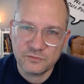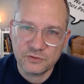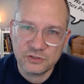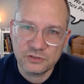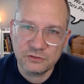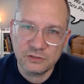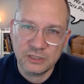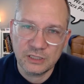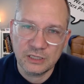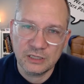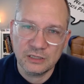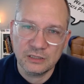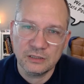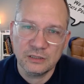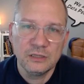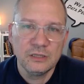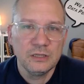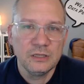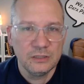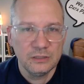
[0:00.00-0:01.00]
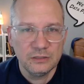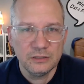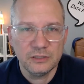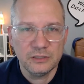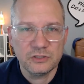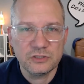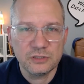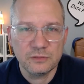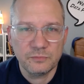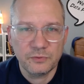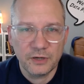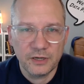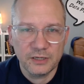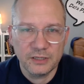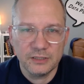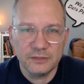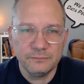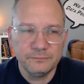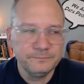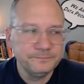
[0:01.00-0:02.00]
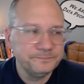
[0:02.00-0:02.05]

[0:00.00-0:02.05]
tuning in. Let's jump right in.